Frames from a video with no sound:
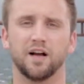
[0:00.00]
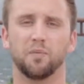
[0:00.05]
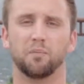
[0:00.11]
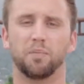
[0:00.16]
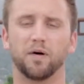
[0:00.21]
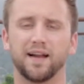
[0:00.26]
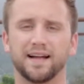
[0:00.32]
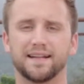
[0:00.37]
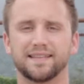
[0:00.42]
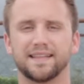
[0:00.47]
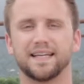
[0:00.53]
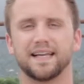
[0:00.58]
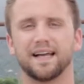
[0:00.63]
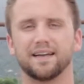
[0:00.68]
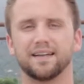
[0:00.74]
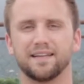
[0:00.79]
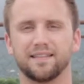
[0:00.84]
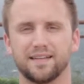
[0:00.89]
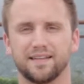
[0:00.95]
But at the
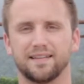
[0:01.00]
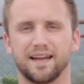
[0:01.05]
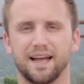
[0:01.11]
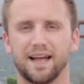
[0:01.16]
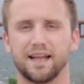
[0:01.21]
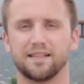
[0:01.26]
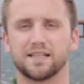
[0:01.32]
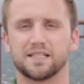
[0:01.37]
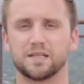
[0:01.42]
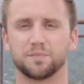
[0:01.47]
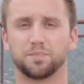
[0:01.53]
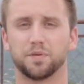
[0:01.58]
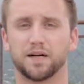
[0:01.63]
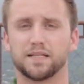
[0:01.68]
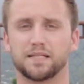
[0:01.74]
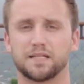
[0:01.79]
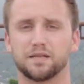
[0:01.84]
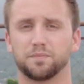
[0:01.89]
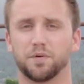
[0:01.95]
end of the day, this
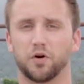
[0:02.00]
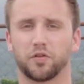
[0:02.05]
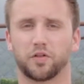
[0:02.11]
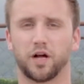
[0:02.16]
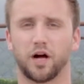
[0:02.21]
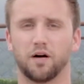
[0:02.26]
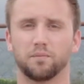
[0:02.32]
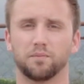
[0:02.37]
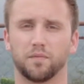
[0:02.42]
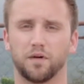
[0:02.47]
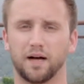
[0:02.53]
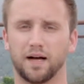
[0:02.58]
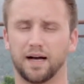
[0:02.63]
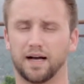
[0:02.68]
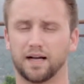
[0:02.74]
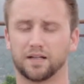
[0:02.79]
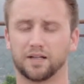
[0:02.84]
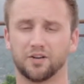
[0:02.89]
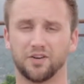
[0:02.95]
applies to both
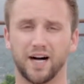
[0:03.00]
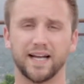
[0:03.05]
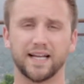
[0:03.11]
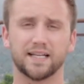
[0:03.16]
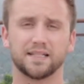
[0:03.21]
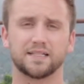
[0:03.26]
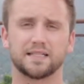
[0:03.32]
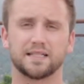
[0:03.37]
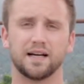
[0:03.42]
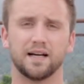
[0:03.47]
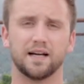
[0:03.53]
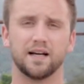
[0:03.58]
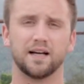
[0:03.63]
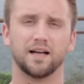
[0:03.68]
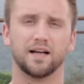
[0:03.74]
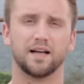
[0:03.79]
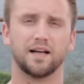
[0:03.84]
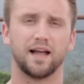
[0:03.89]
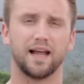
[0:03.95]
clients
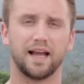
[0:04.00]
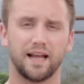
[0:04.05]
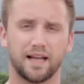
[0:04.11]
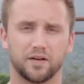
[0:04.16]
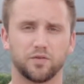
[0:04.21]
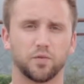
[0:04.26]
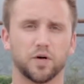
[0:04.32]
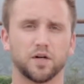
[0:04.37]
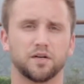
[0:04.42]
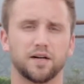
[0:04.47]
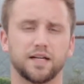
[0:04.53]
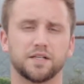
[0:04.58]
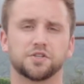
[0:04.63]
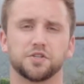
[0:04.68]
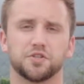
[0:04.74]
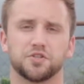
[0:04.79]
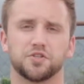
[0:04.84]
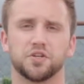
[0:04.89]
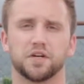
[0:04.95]
and
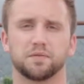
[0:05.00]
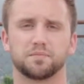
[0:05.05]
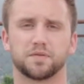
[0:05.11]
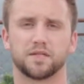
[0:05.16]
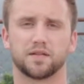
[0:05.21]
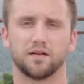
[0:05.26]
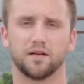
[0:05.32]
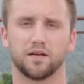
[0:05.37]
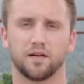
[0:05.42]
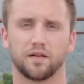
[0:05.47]
relationships.